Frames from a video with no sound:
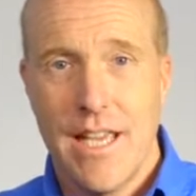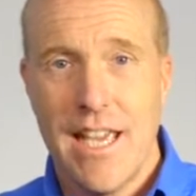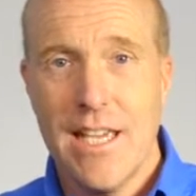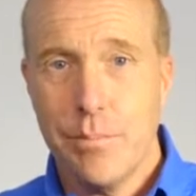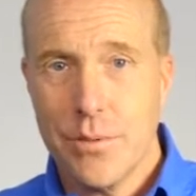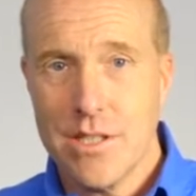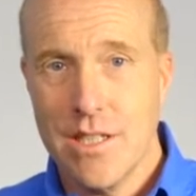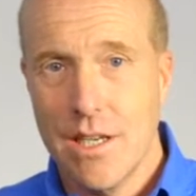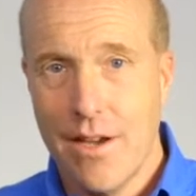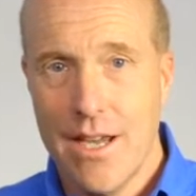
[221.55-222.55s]

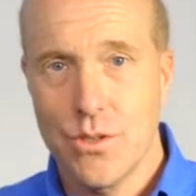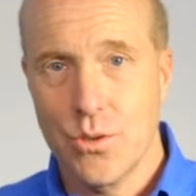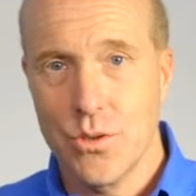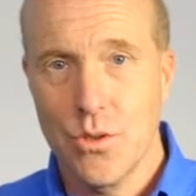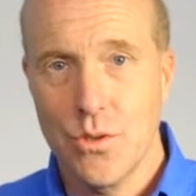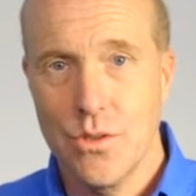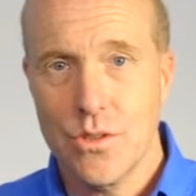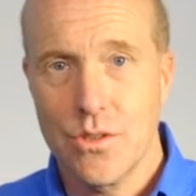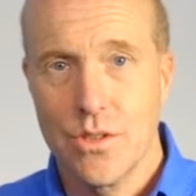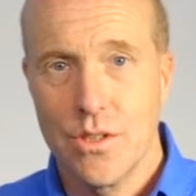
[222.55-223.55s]
8% of high school
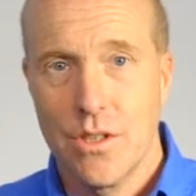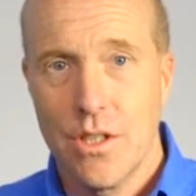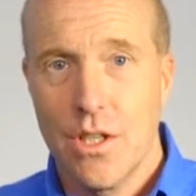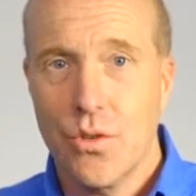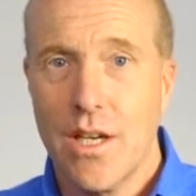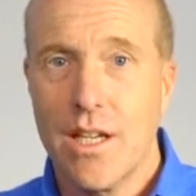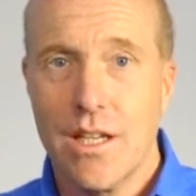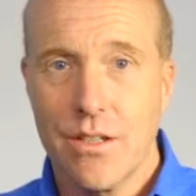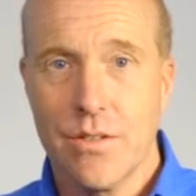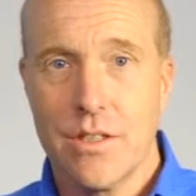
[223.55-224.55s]
students try to
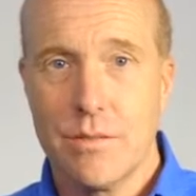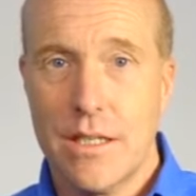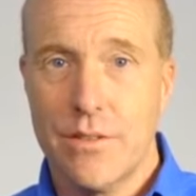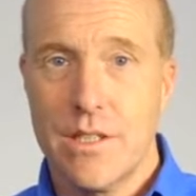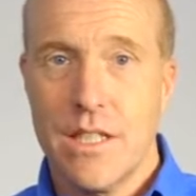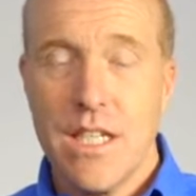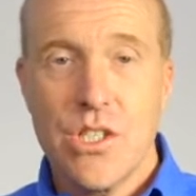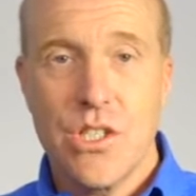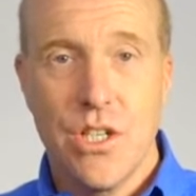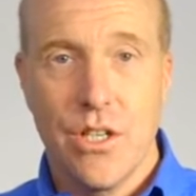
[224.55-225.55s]
kill themselves
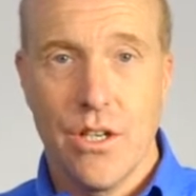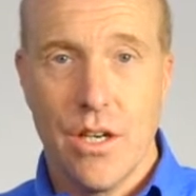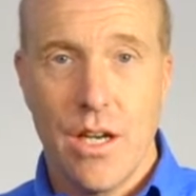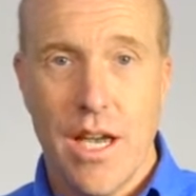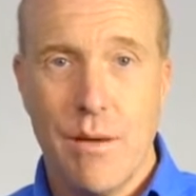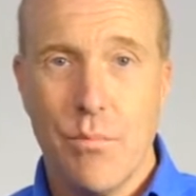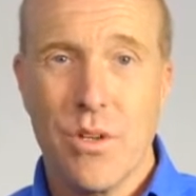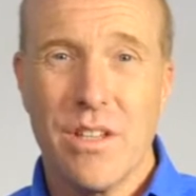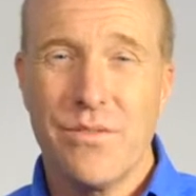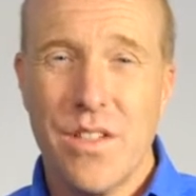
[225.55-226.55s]
each year, and
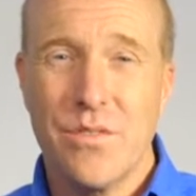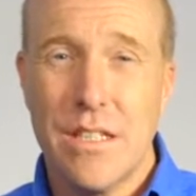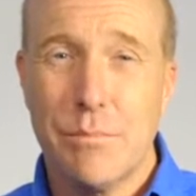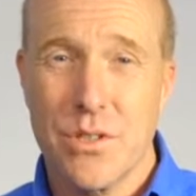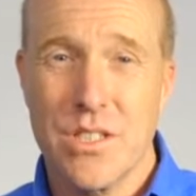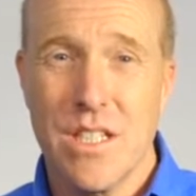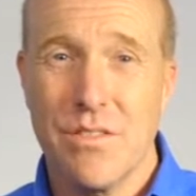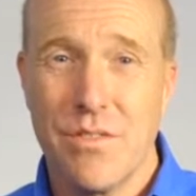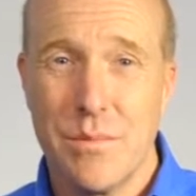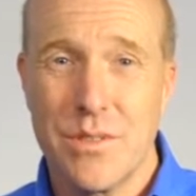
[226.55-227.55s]
more than 15%
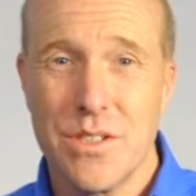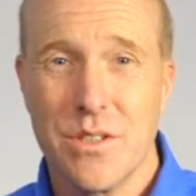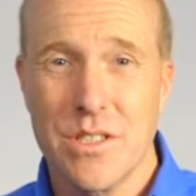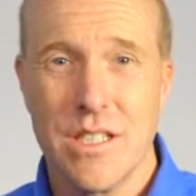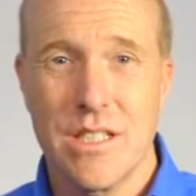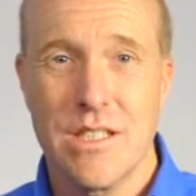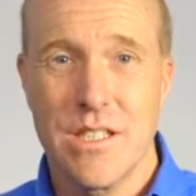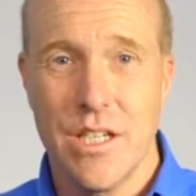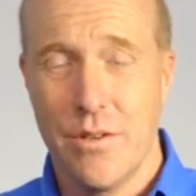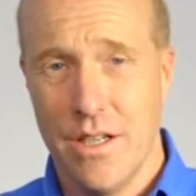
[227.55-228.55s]
of them seriously
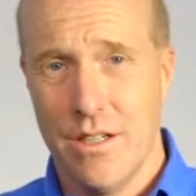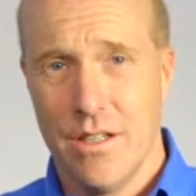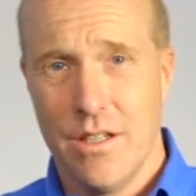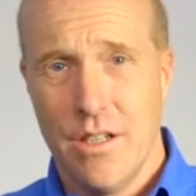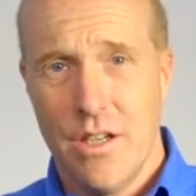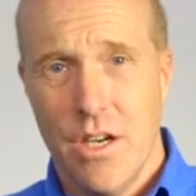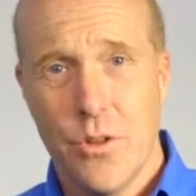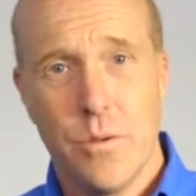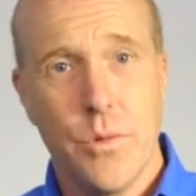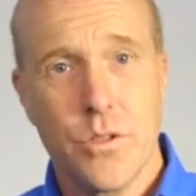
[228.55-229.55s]
consider it.
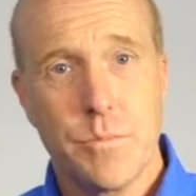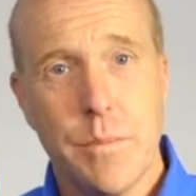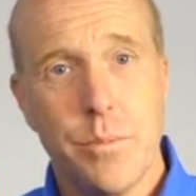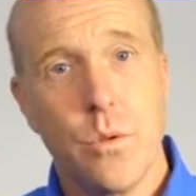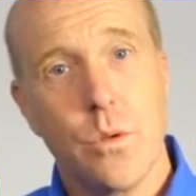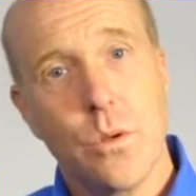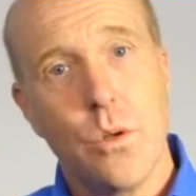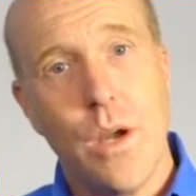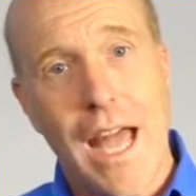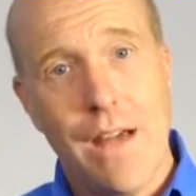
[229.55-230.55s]
Although most people
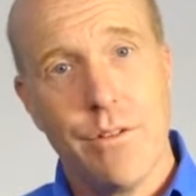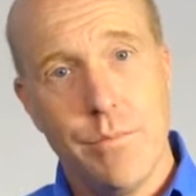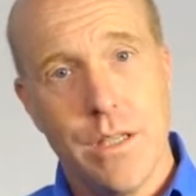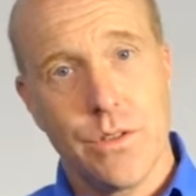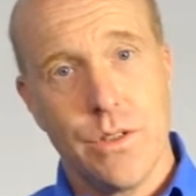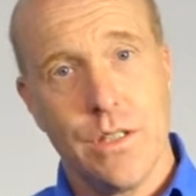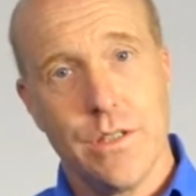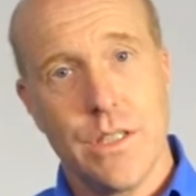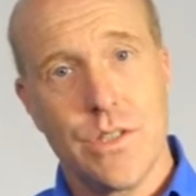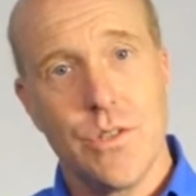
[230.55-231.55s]
who have a mental
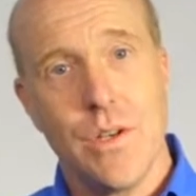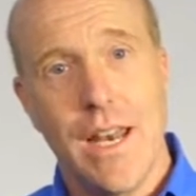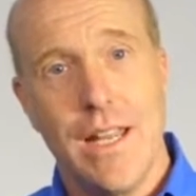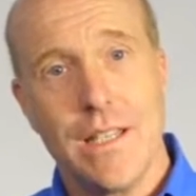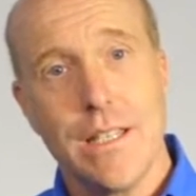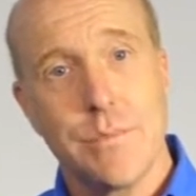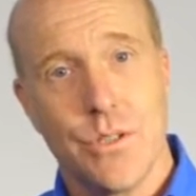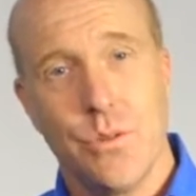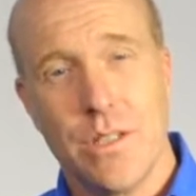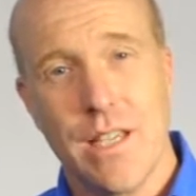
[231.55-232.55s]
illness do not attempt
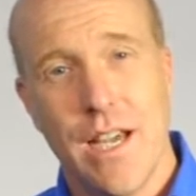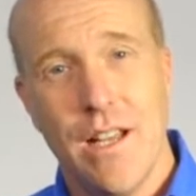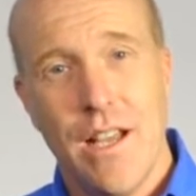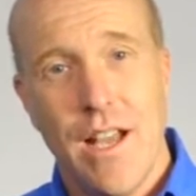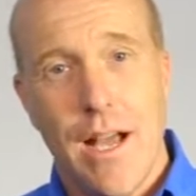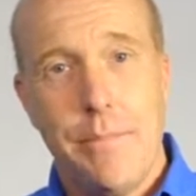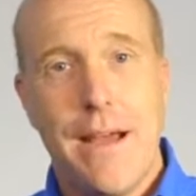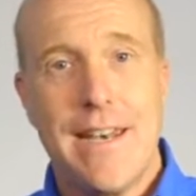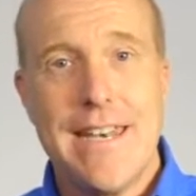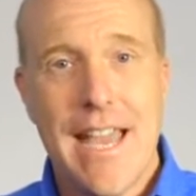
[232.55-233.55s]
suicide,
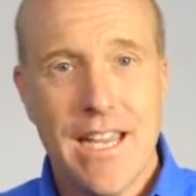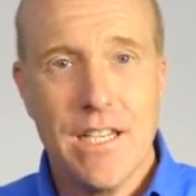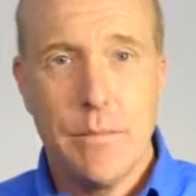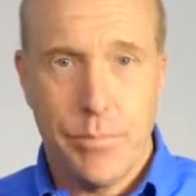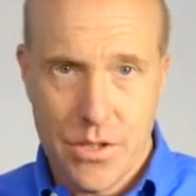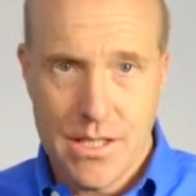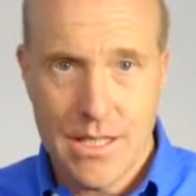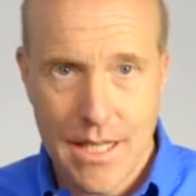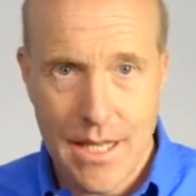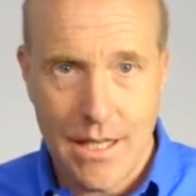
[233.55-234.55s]
about
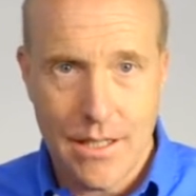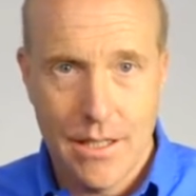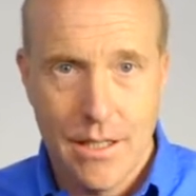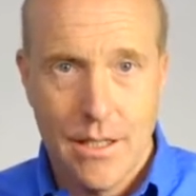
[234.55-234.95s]
90%